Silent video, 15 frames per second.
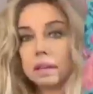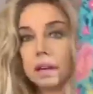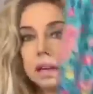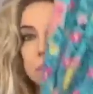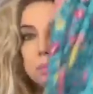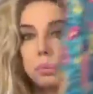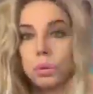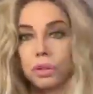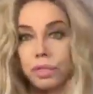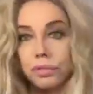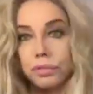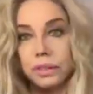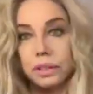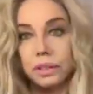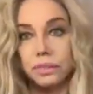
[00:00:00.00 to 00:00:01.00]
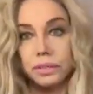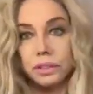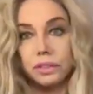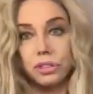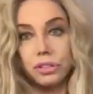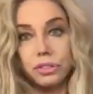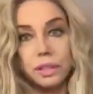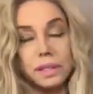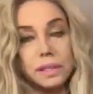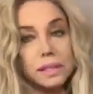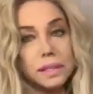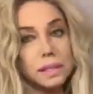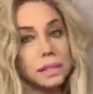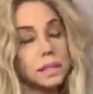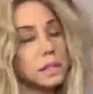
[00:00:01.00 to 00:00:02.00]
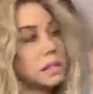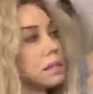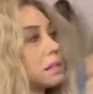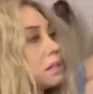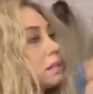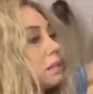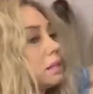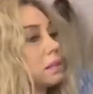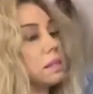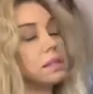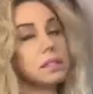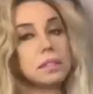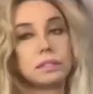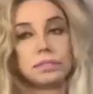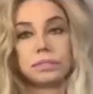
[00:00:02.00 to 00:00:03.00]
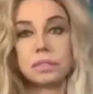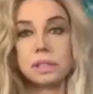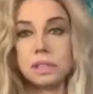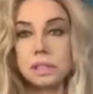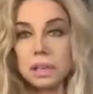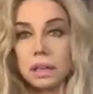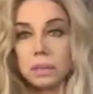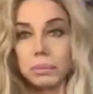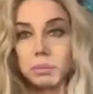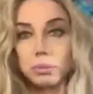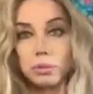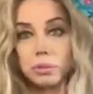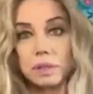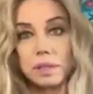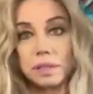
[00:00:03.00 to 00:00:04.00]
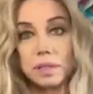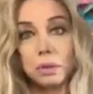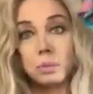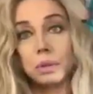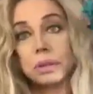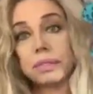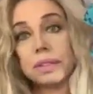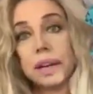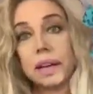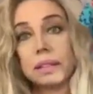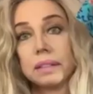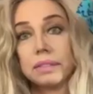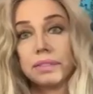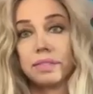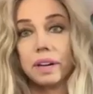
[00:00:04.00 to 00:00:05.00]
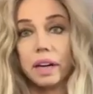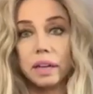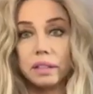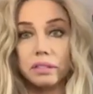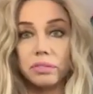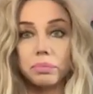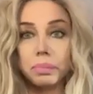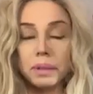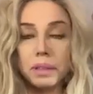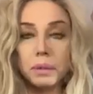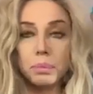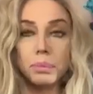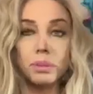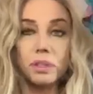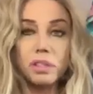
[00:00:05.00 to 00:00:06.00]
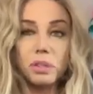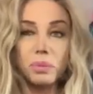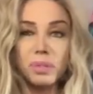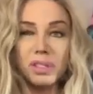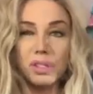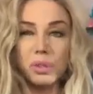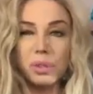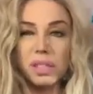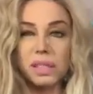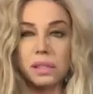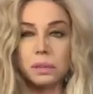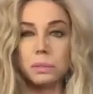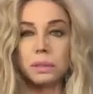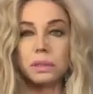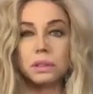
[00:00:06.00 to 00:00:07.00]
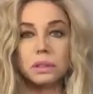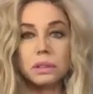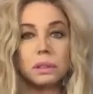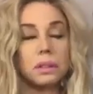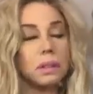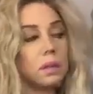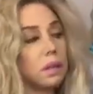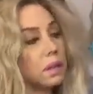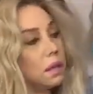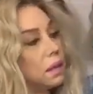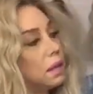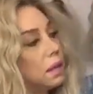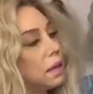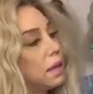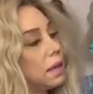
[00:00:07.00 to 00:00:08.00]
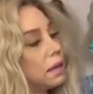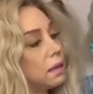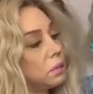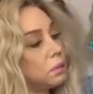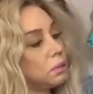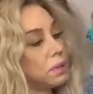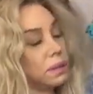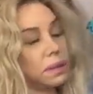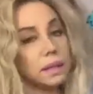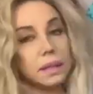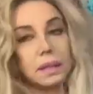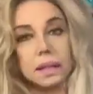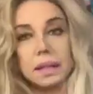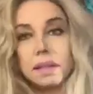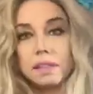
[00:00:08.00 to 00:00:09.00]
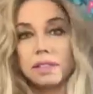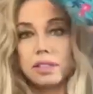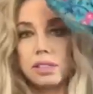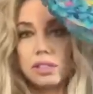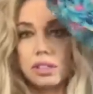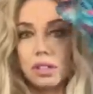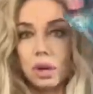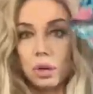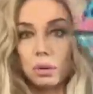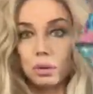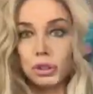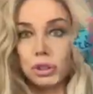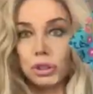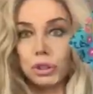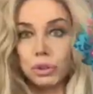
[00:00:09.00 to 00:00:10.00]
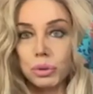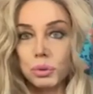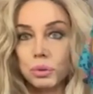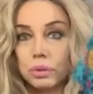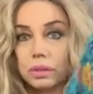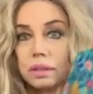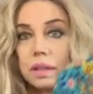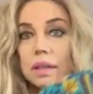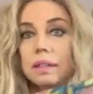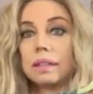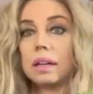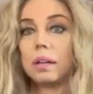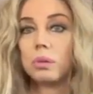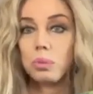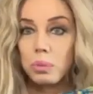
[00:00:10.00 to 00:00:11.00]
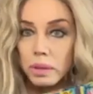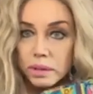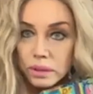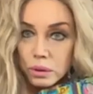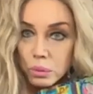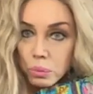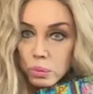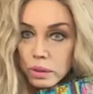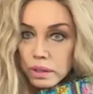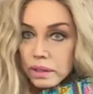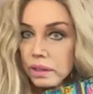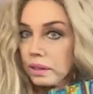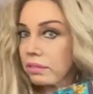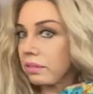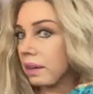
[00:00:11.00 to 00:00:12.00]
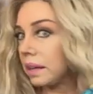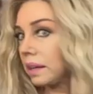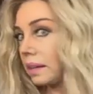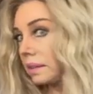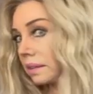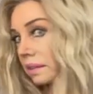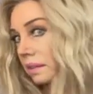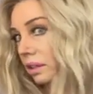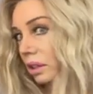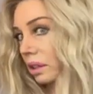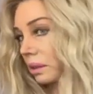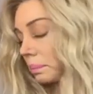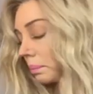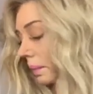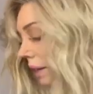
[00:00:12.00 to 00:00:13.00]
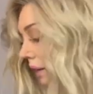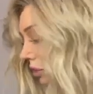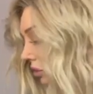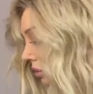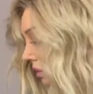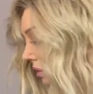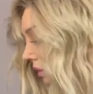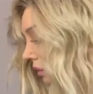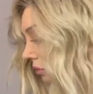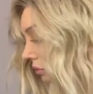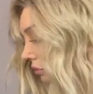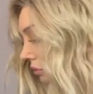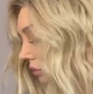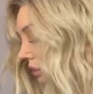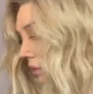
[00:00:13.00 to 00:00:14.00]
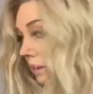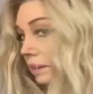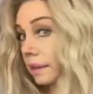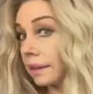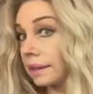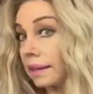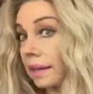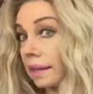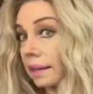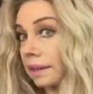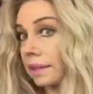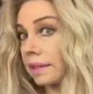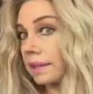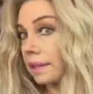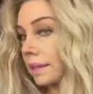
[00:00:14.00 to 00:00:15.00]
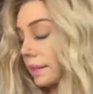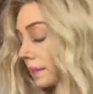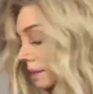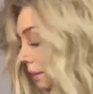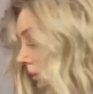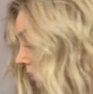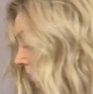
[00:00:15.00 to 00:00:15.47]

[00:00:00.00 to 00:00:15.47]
I bought three of these dresses. in different prints. I would have gotten 5, but the prints were too similar. Anyway, it's so cute. And now with the wig, right? It matches like really nice.